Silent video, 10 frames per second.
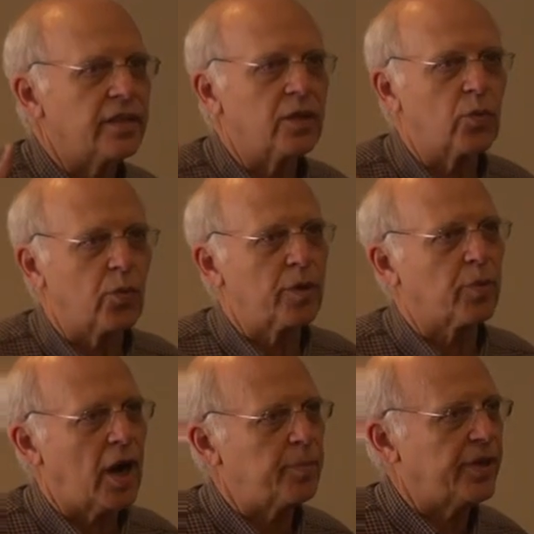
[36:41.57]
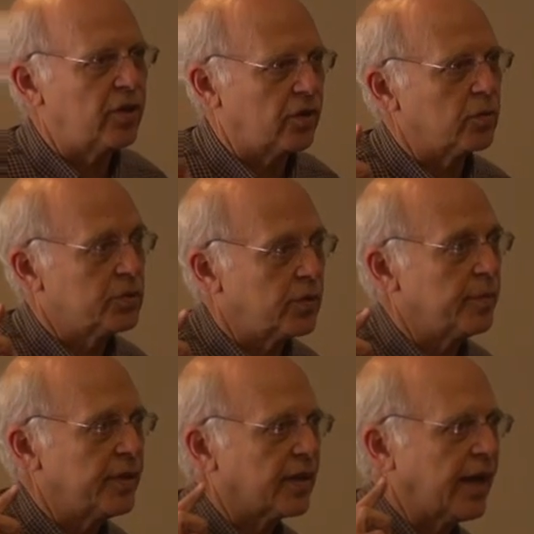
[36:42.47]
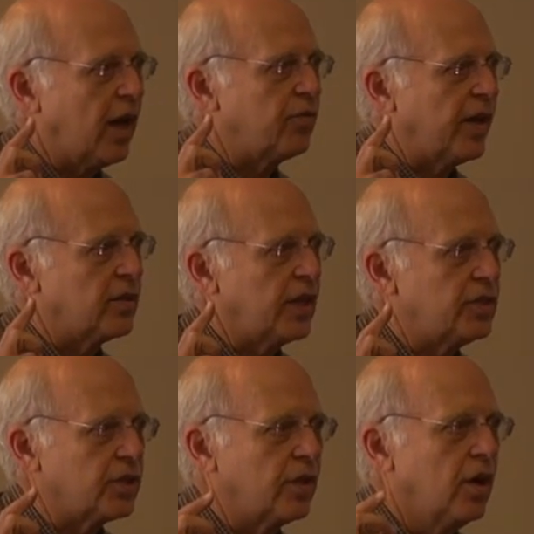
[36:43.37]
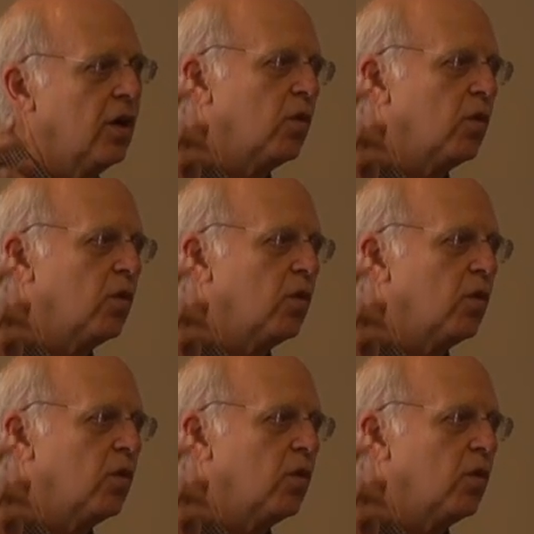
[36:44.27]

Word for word: deal with one property owner, which would have been the Cowell Foundation,